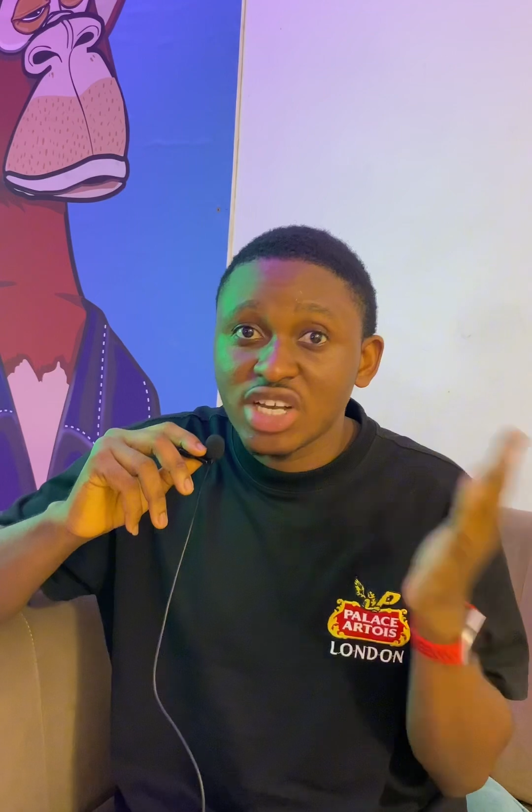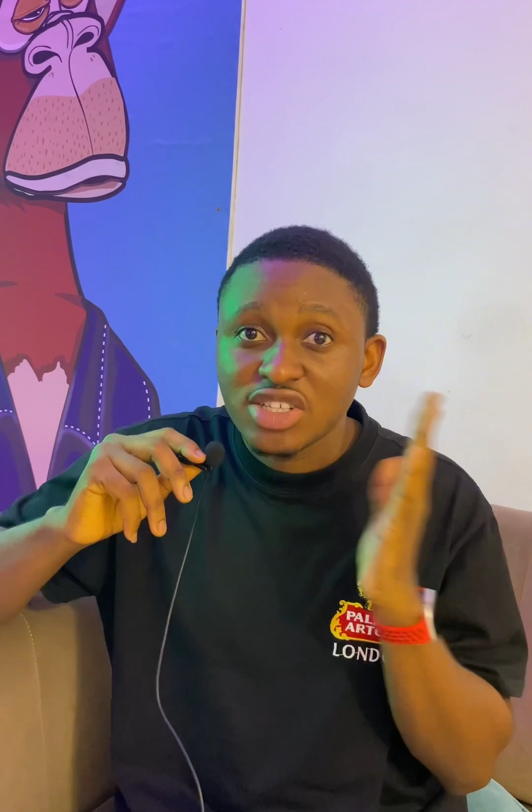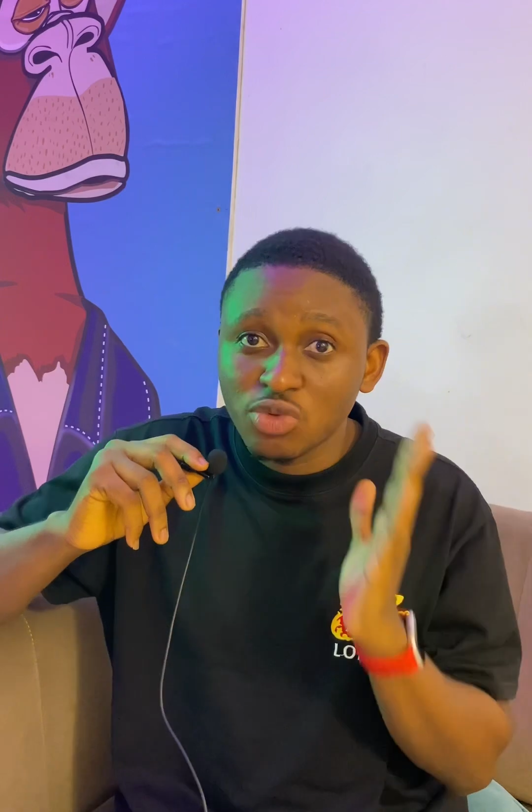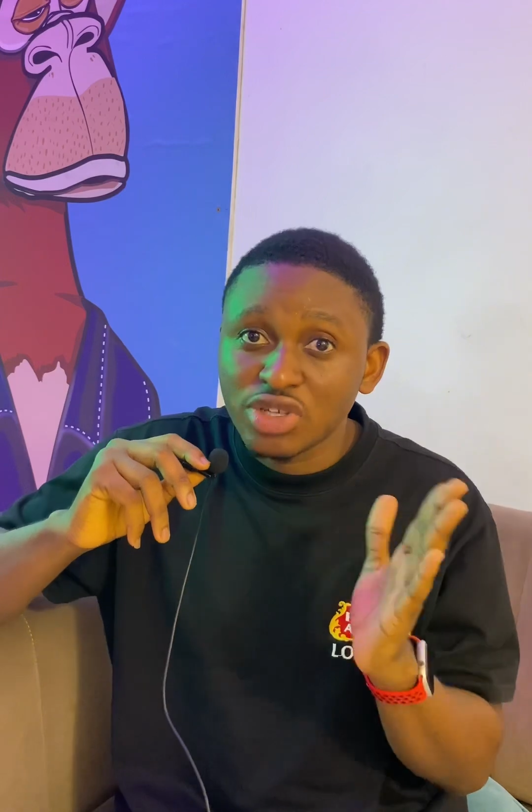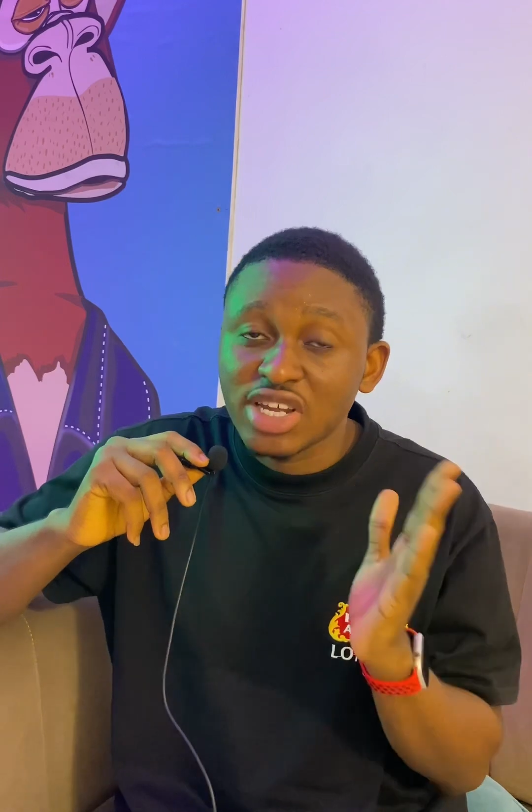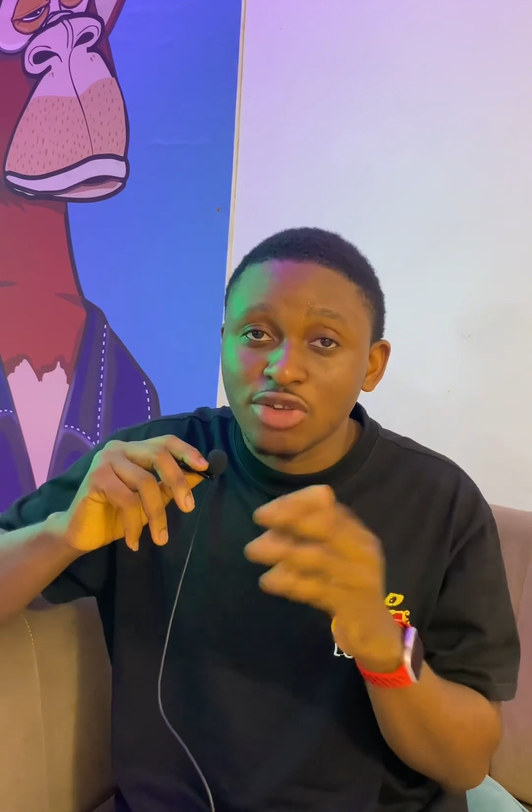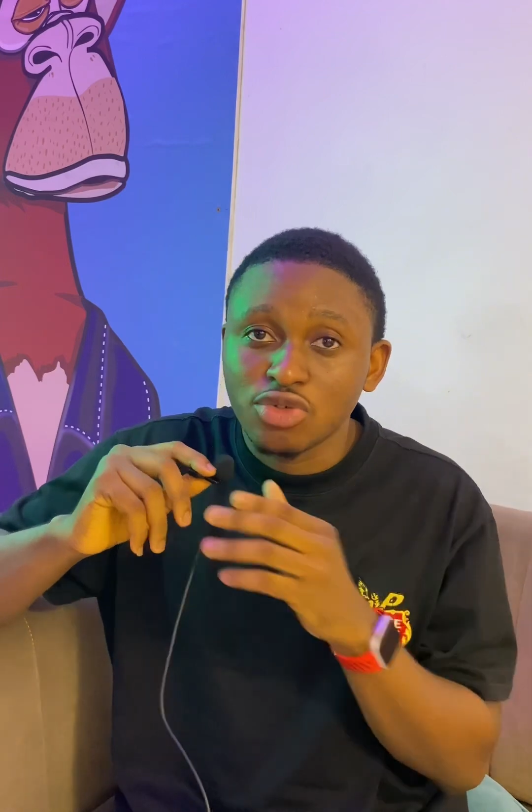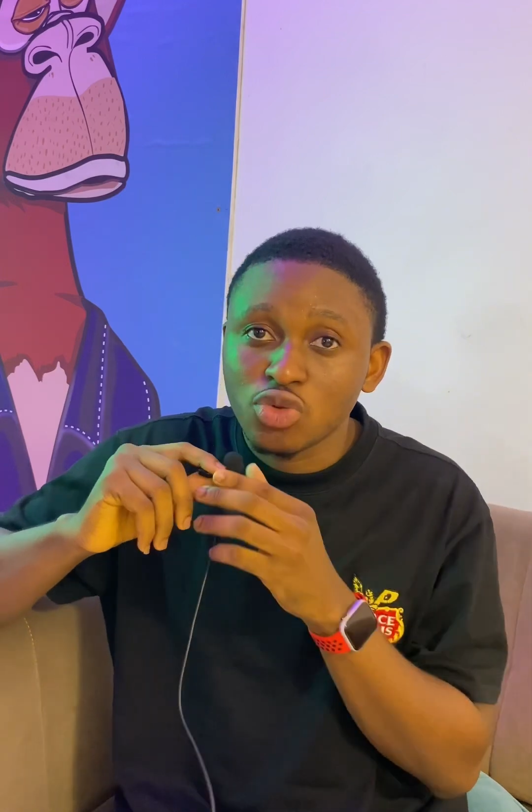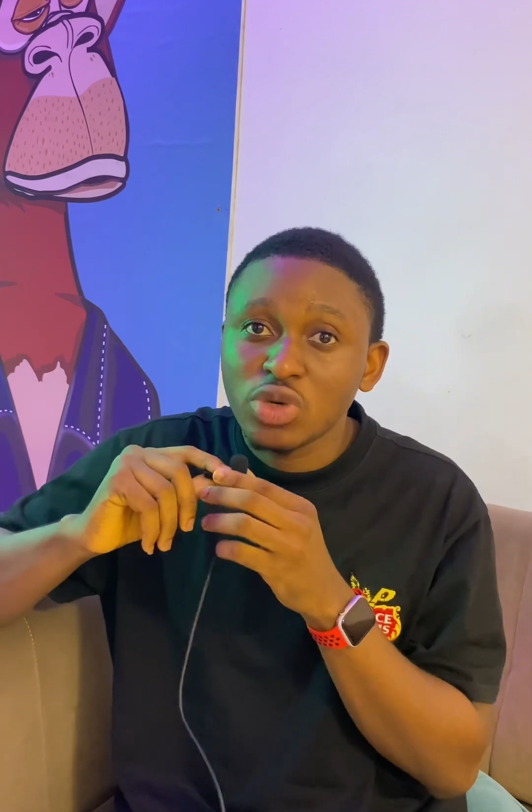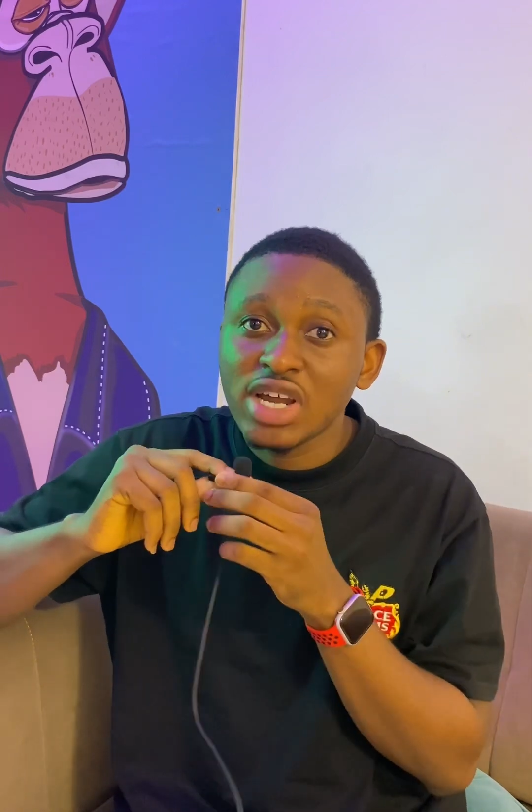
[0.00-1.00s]
That's the one I
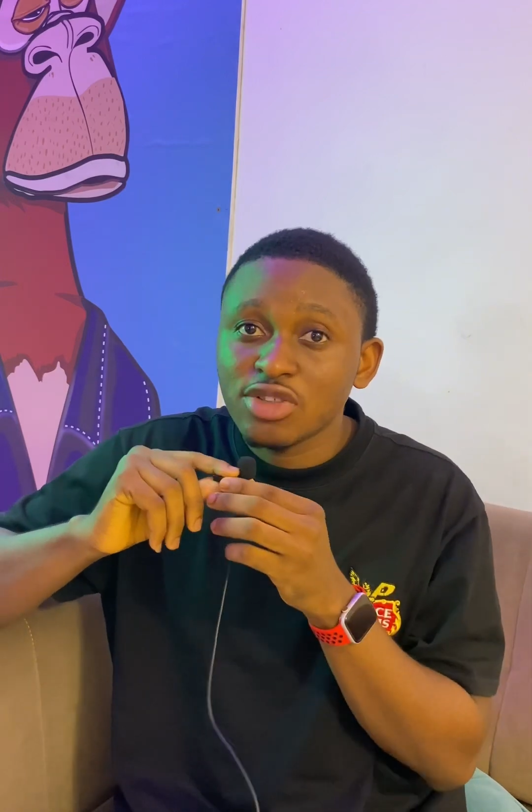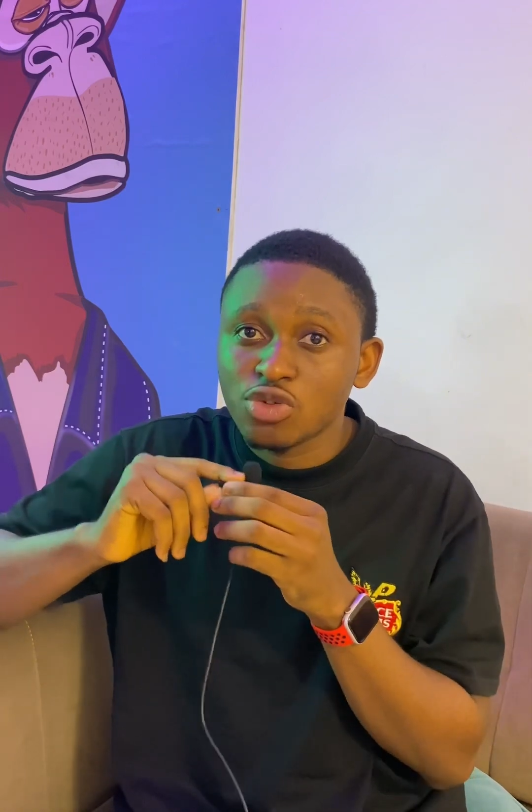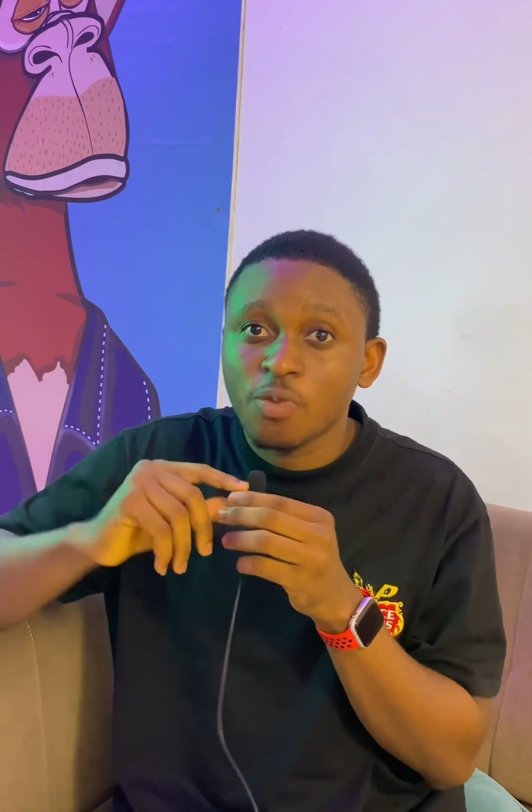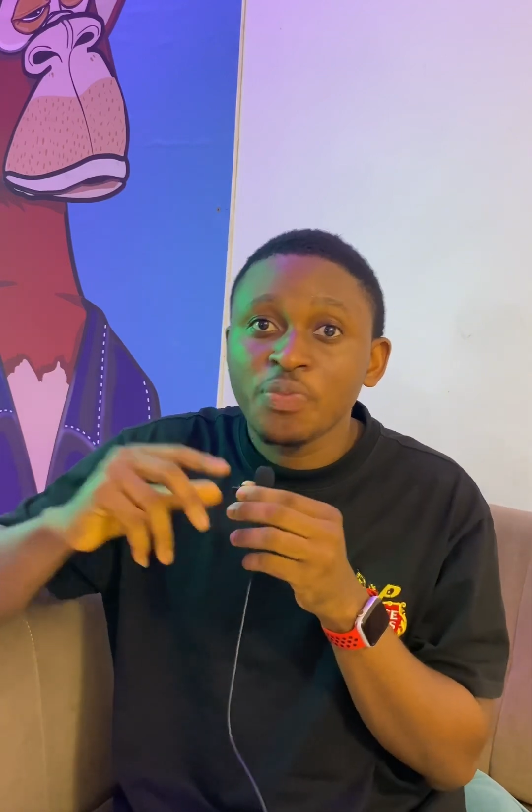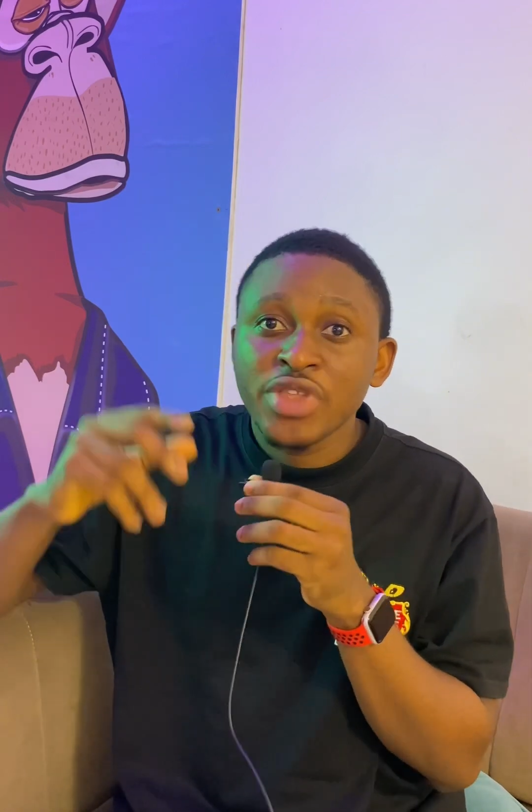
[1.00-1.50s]
use. So what I do,